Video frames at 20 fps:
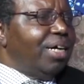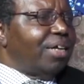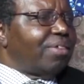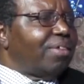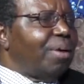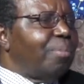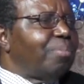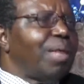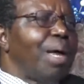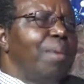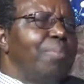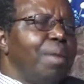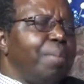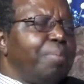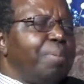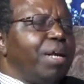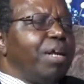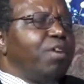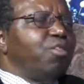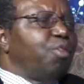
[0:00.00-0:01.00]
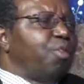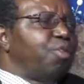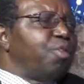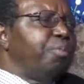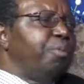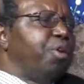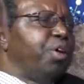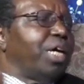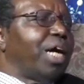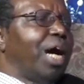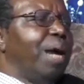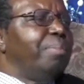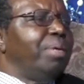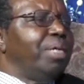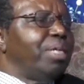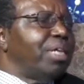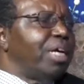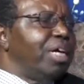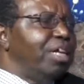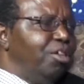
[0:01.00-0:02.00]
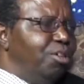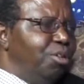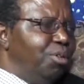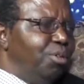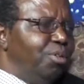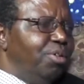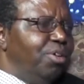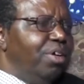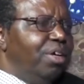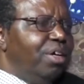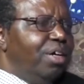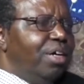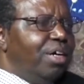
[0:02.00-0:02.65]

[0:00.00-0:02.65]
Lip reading: Sometimes the parents of the boy come and tell you,